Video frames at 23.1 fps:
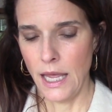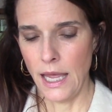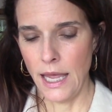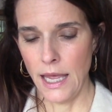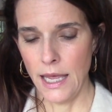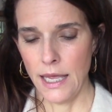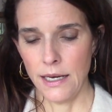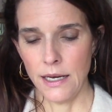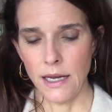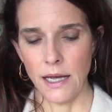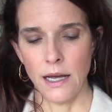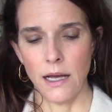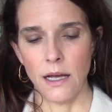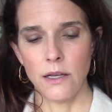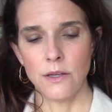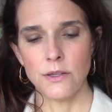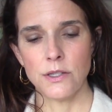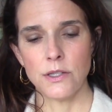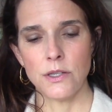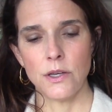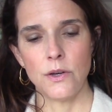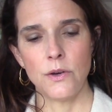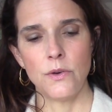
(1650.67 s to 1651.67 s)
And
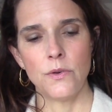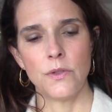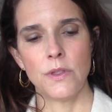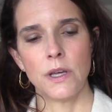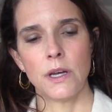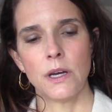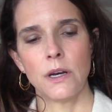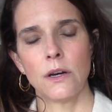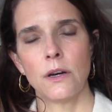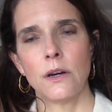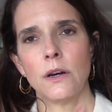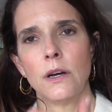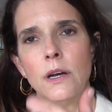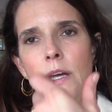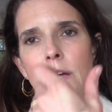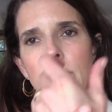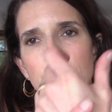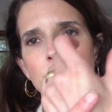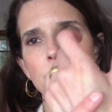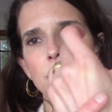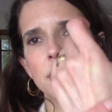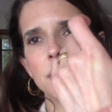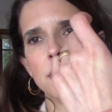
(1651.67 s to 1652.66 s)
also there
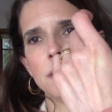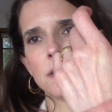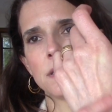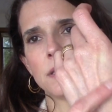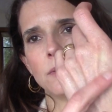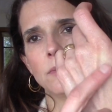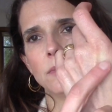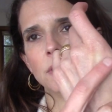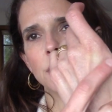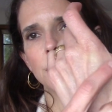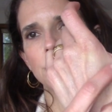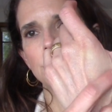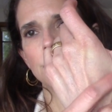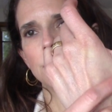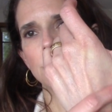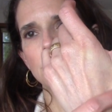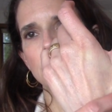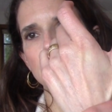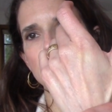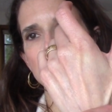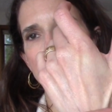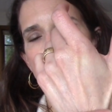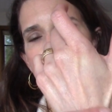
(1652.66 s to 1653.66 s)
have been some
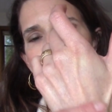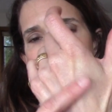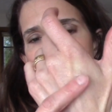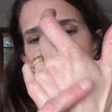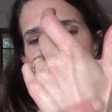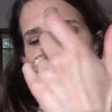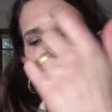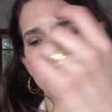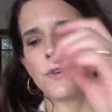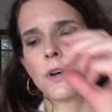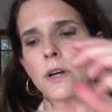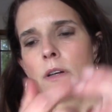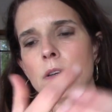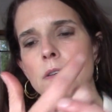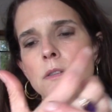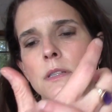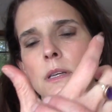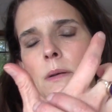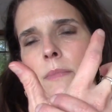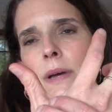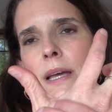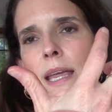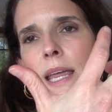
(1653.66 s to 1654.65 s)
little spots and freckles
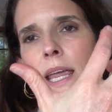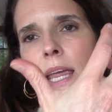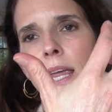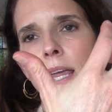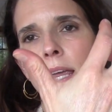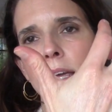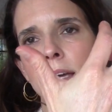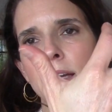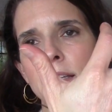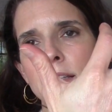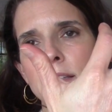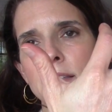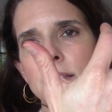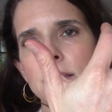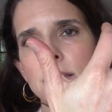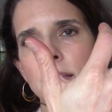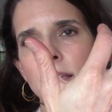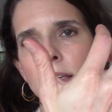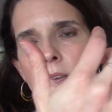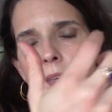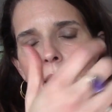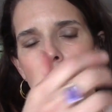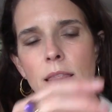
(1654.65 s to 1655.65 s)
on my hands
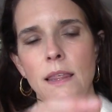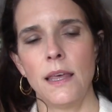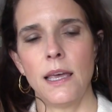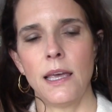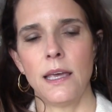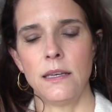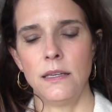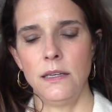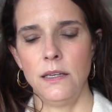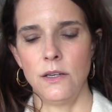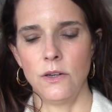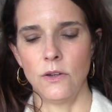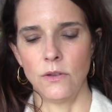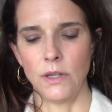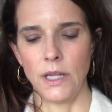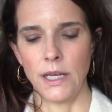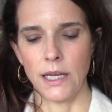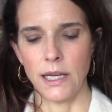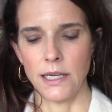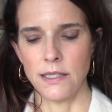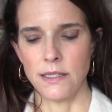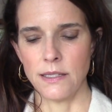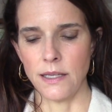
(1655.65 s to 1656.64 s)
that, you know,
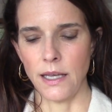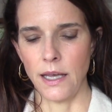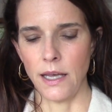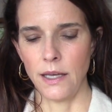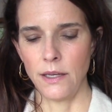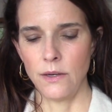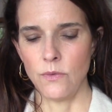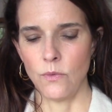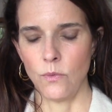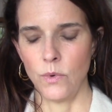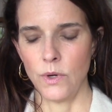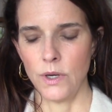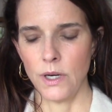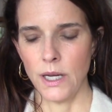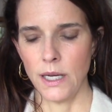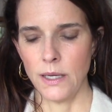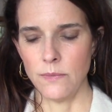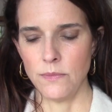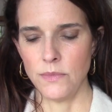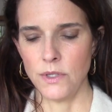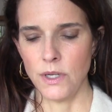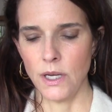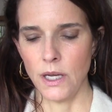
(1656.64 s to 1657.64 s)
like I said, when
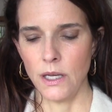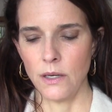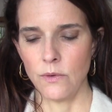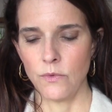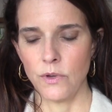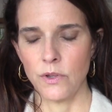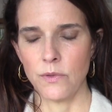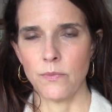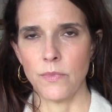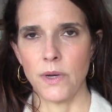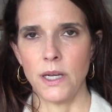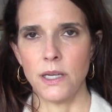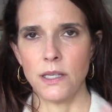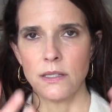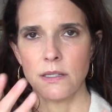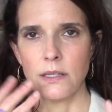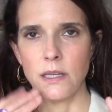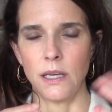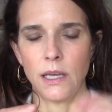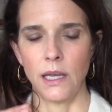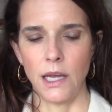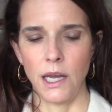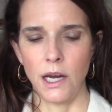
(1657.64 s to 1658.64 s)
I'm done with my
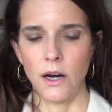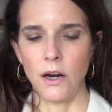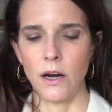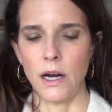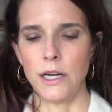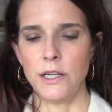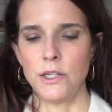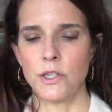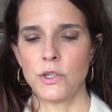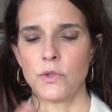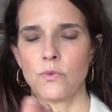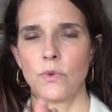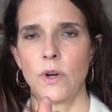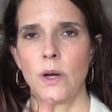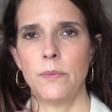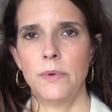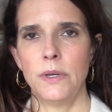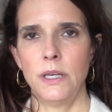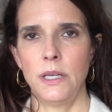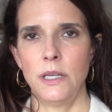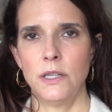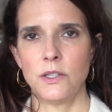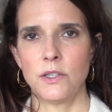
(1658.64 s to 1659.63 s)
skincare, I just rub
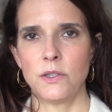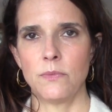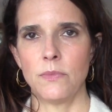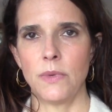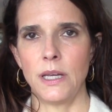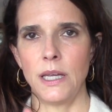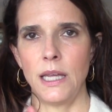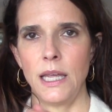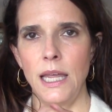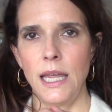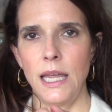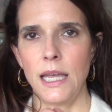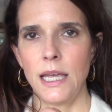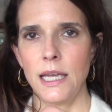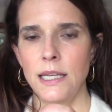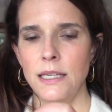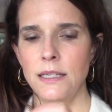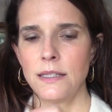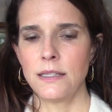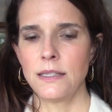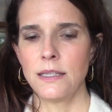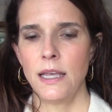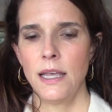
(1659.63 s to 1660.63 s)
it into my
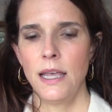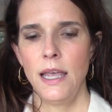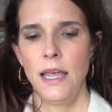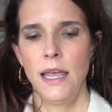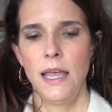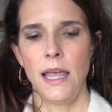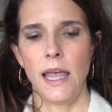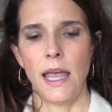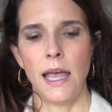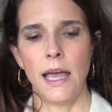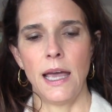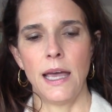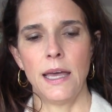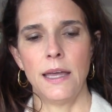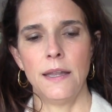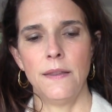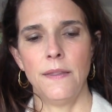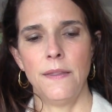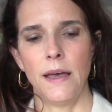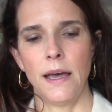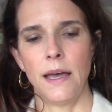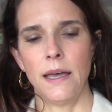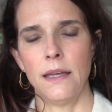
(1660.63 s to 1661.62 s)
hands,
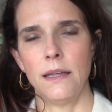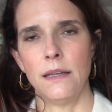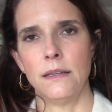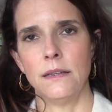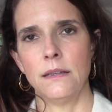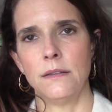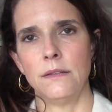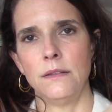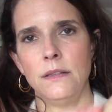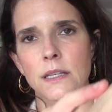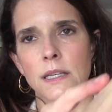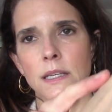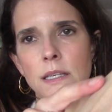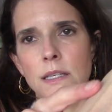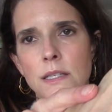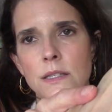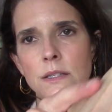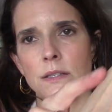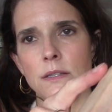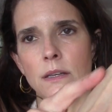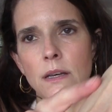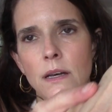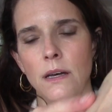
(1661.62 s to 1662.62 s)
and that
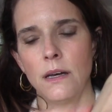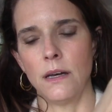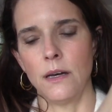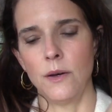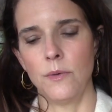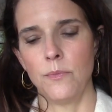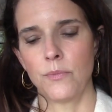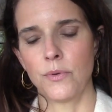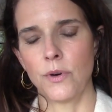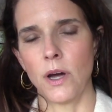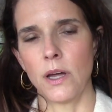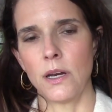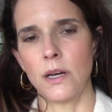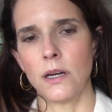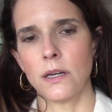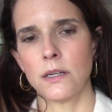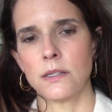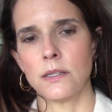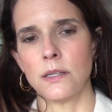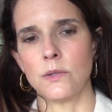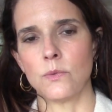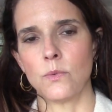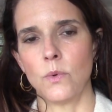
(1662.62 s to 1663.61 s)
these uh,
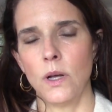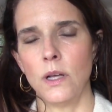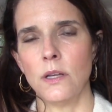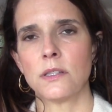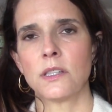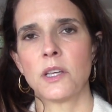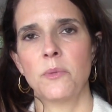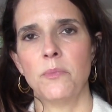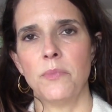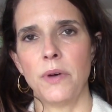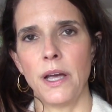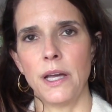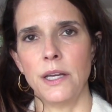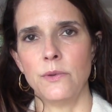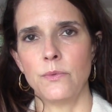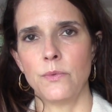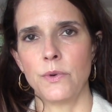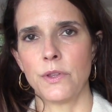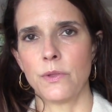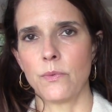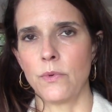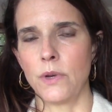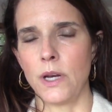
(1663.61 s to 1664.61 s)
products, as well as combined
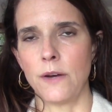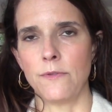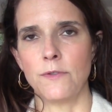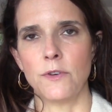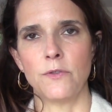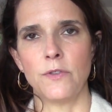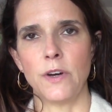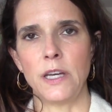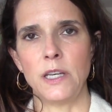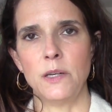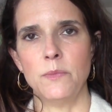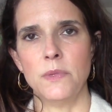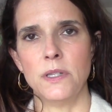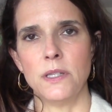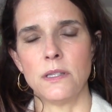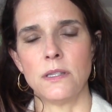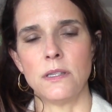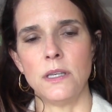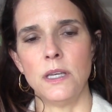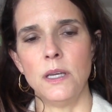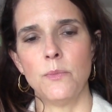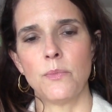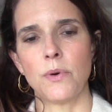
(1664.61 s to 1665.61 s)
with whatever vitamin
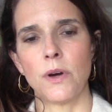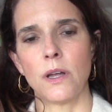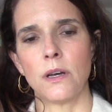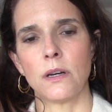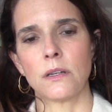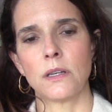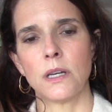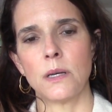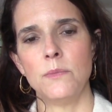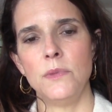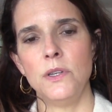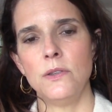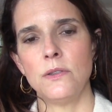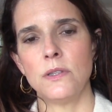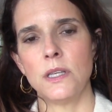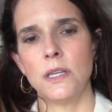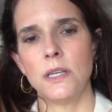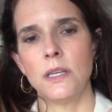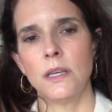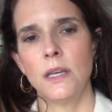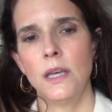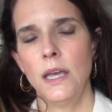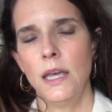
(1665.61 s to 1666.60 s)
C product I'm
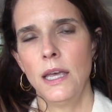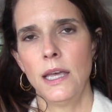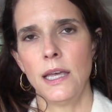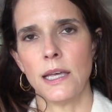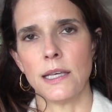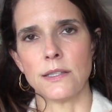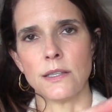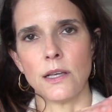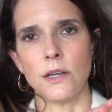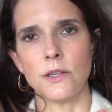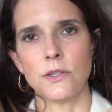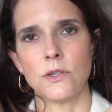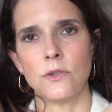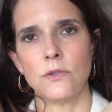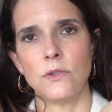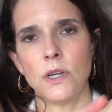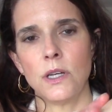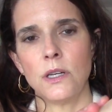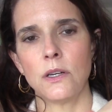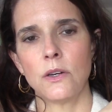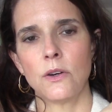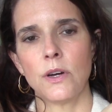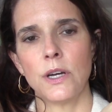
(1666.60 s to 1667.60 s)
using, has also
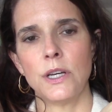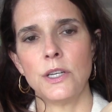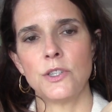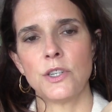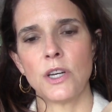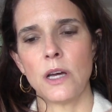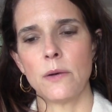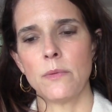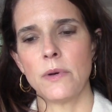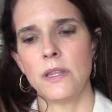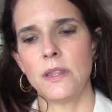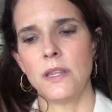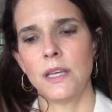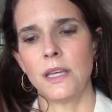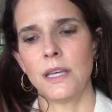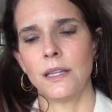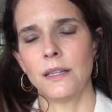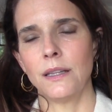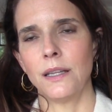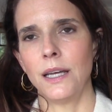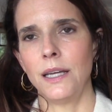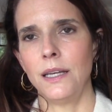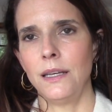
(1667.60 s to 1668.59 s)
done a great job, I think,
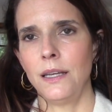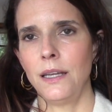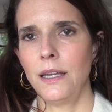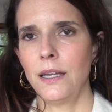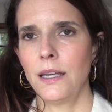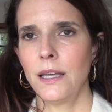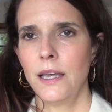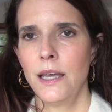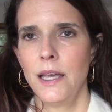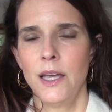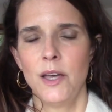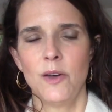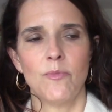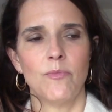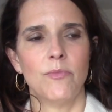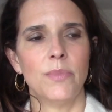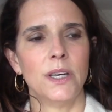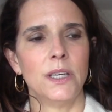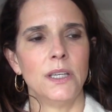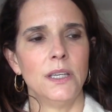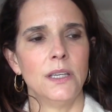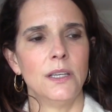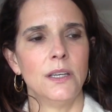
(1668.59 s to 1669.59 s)
at lightening.
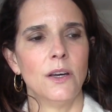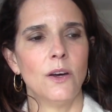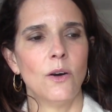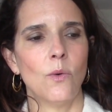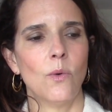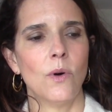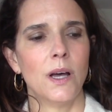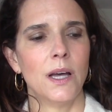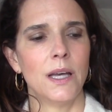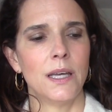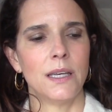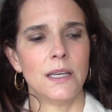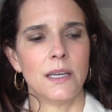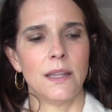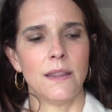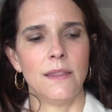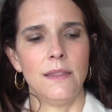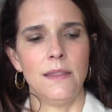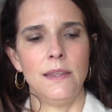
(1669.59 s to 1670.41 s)
But you know what?